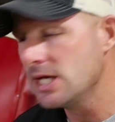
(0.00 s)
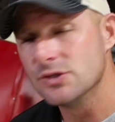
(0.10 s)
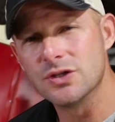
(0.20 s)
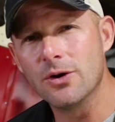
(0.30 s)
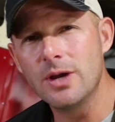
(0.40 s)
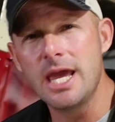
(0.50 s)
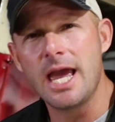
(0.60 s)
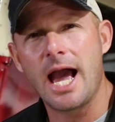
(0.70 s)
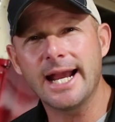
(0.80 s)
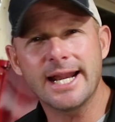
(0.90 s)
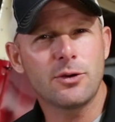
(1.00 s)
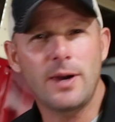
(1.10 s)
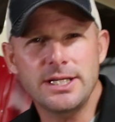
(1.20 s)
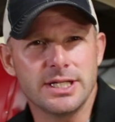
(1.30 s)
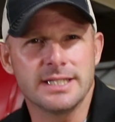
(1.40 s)
So I got a
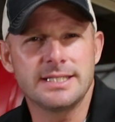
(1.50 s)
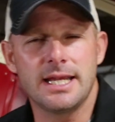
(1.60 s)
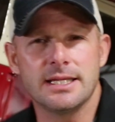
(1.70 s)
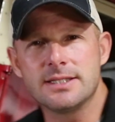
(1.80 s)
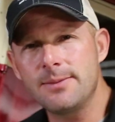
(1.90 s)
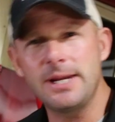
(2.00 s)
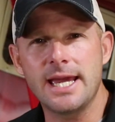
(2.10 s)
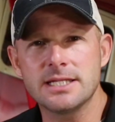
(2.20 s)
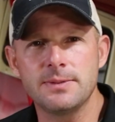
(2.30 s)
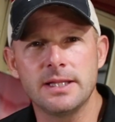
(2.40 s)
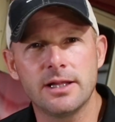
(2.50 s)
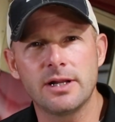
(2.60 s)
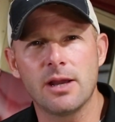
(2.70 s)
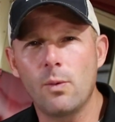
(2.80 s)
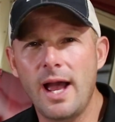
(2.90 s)
question. Somebody asked me the other
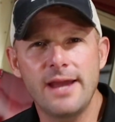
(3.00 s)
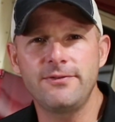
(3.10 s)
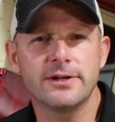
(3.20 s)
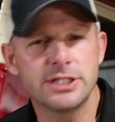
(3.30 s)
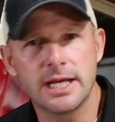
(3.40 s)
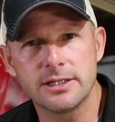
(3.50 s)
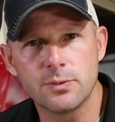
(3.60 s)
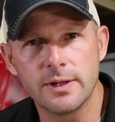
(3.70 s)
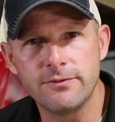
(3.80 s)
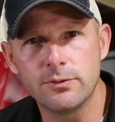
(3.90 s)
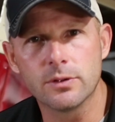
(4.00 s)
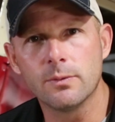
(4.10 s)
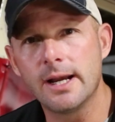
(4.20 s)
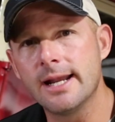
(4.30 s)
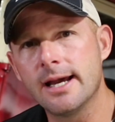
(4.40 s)
day, why a Fairchild 24?
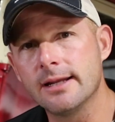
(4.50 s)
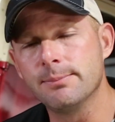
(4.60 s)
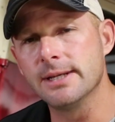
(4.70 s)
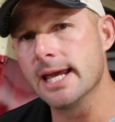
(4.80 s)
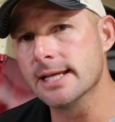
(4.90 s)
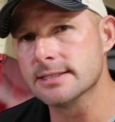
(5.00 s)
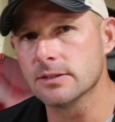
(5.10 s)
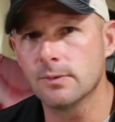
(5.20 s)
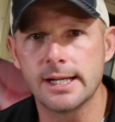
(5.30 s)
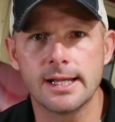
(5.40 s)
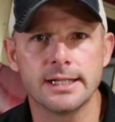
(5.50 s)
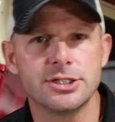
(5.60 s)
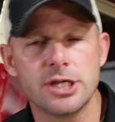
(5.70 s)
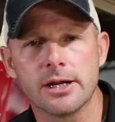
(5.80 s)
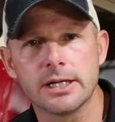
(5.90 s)
Why not a Bonanza? Why not a
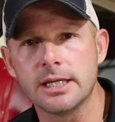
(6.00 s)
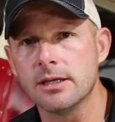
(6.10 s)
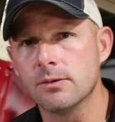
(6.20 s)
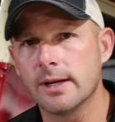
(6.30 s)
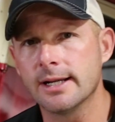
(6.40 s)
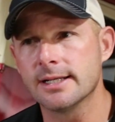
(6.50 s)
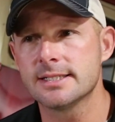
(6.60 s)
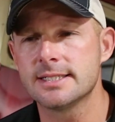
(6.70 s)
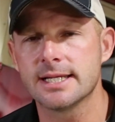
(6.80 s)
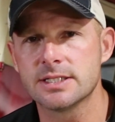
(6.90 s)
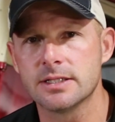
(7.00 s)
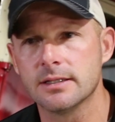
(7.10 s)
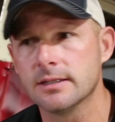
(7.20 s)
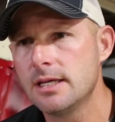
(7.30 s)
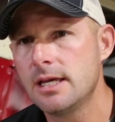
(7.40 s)
Cherokee? Why not a
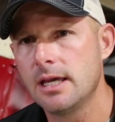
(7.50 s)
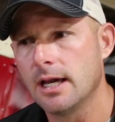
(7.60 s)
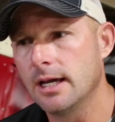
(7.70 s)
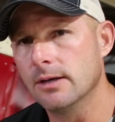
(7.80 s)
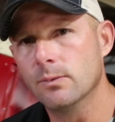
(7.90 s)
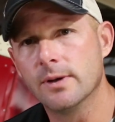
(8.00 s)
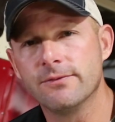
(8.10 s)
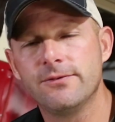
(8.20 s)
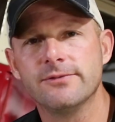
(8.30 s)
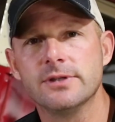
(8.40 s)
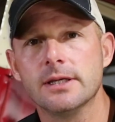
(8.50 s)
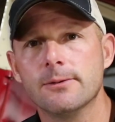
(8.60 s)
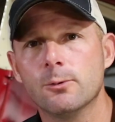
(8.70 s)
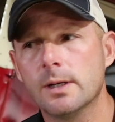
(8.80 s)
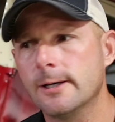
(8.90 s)
Cessna
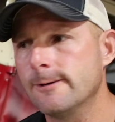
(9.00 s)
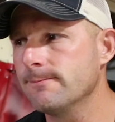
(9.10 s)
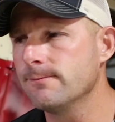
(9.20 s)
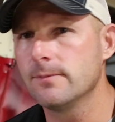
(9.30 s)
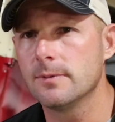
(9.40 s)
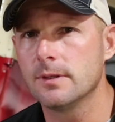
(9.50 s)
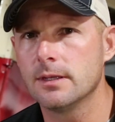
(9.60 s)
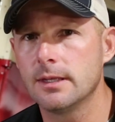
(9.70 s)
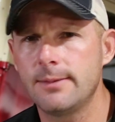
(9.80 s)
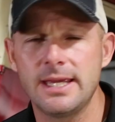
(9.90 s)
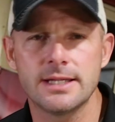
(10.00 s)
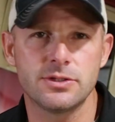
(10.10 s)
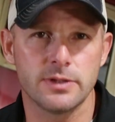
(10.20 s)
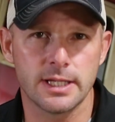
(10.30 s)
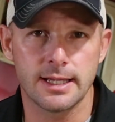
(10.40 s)
150? Well, let me
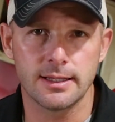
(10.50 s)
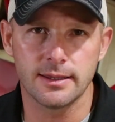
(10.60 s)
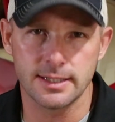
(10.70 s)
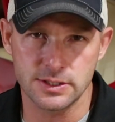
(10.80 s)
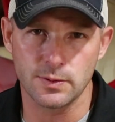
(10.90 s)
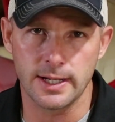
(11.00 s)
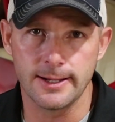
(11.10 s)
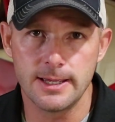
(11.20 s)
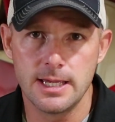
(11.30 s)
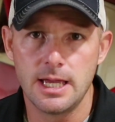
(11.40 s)
answer that this way.